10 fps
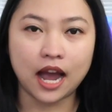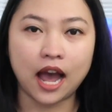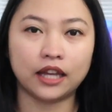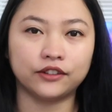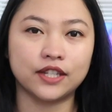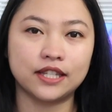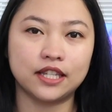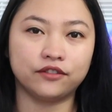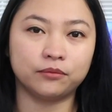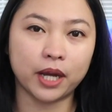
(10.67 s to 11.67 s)
I
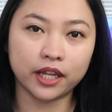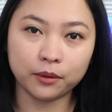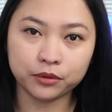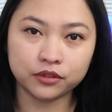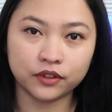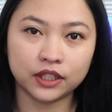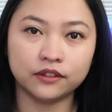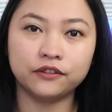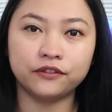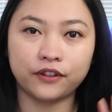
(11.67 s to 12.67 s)
received my approval
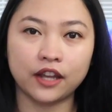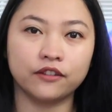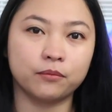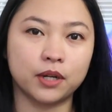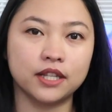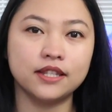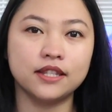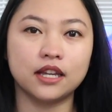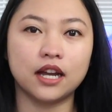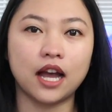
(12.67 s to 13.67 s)
5
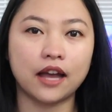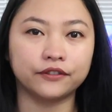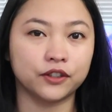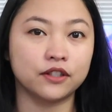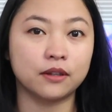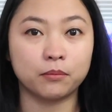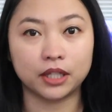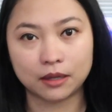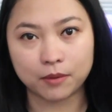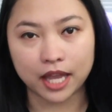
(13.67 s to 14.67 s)
months after
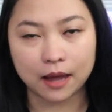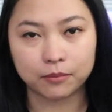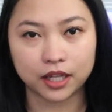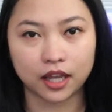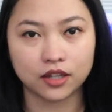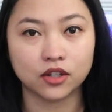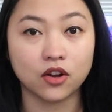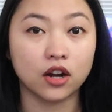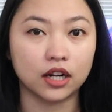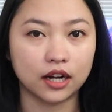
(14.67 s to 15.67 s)
submitting my application
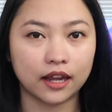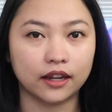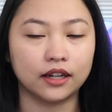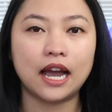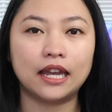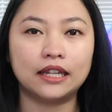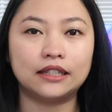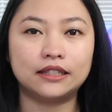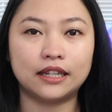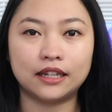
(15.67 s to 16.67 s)
online. I
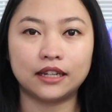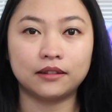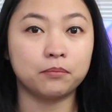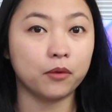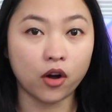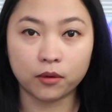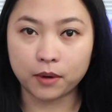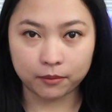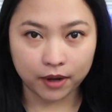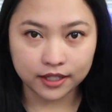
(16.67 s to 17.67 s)
did it all
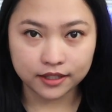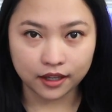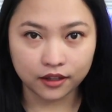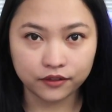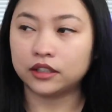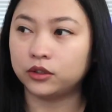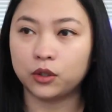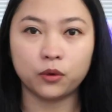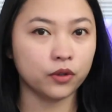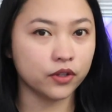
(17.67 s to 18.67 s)
by myself,
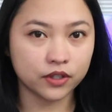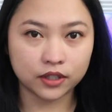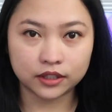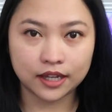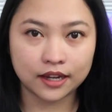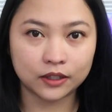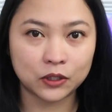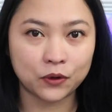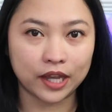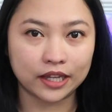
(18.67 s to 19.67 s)
no consultant,
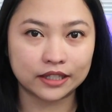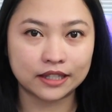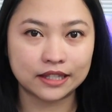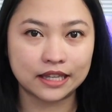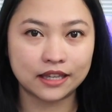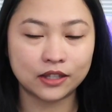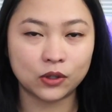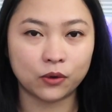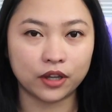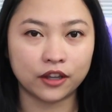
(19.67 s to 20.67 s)
no agency,
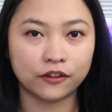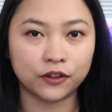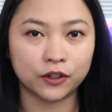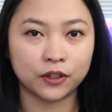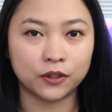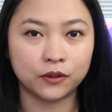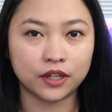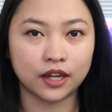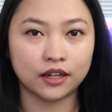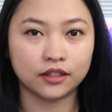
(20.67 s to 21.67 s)
so if you're
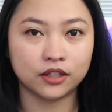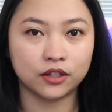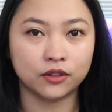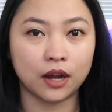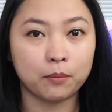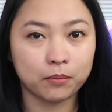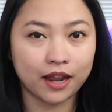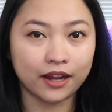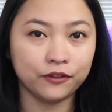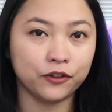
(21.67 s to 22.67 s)
looking to
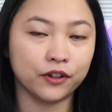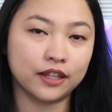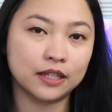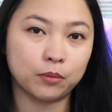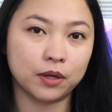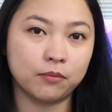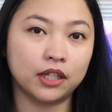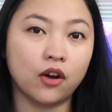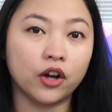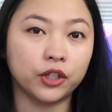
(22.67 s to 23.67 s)
apply for this permit
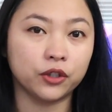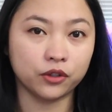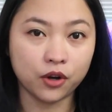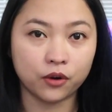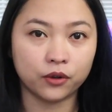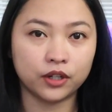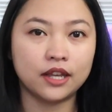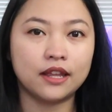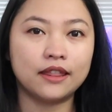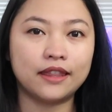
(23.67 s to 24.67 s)
on your own,
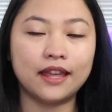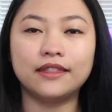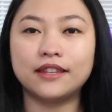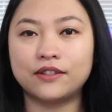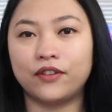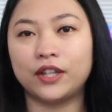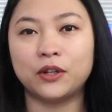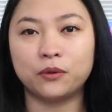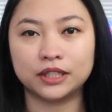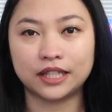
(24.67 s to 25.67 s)
then this
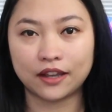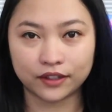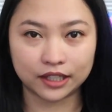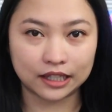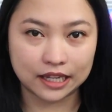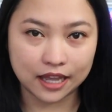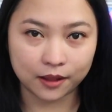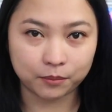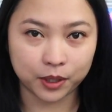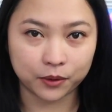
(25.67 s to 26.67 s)
video will definitely
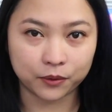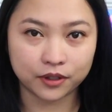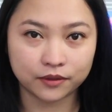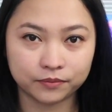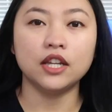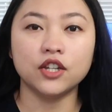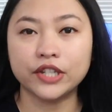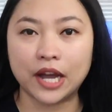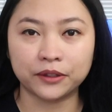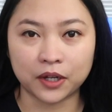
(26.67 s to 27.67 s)
help you.
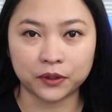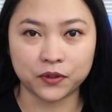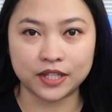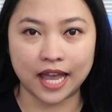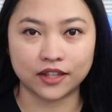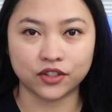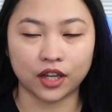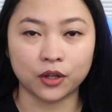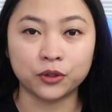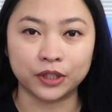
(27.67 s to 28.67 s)
Shout out to
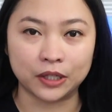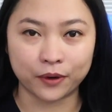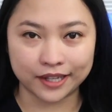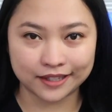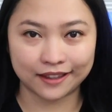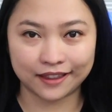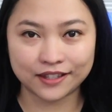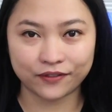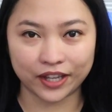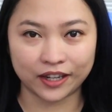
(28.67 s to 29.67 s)
Sanjay who requested
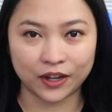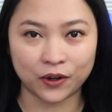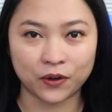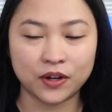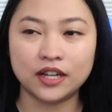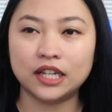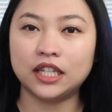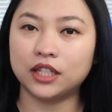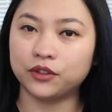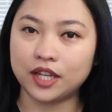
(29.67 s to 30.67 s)
this video.
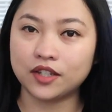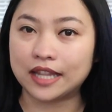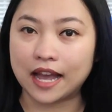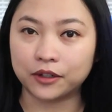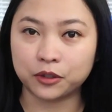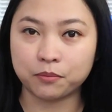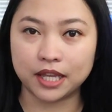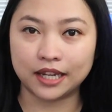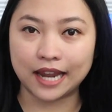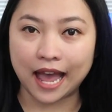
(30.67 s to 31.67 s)
He reached out to
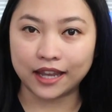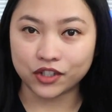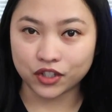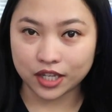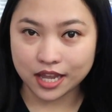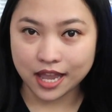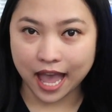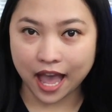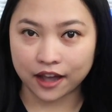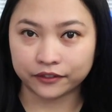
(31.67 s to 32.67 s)
me in IG
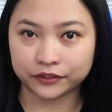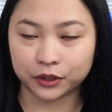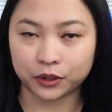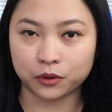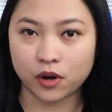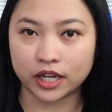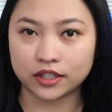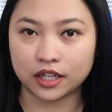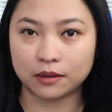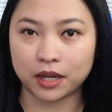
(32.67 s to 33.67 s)
after
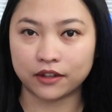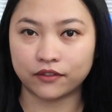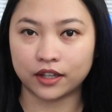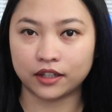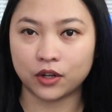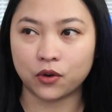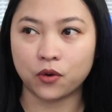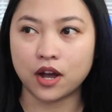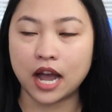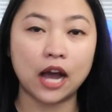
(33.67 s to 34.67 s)
watching my video,
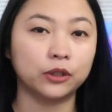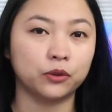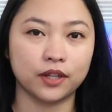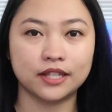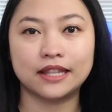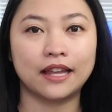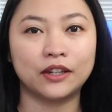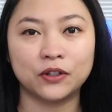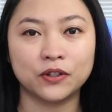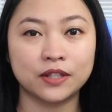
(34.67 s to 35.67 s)
How to Extend
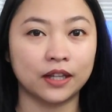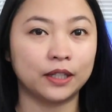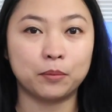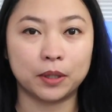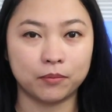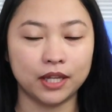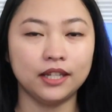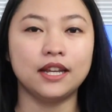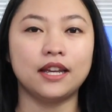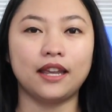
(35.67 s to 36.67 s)
Your Study Permit,
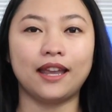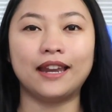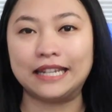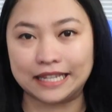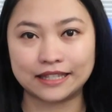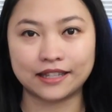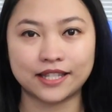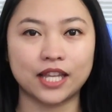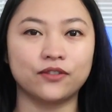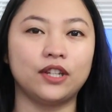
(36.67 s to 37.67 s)
and he
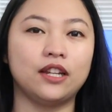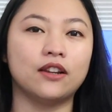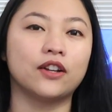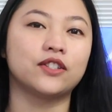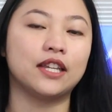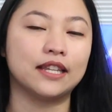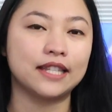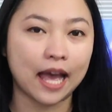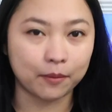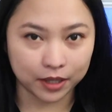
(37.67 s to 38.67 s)
successfully lodged his
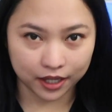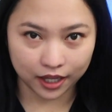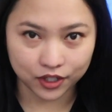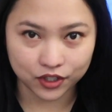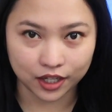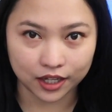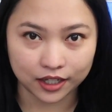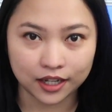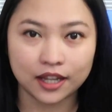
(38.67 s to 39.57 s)
application.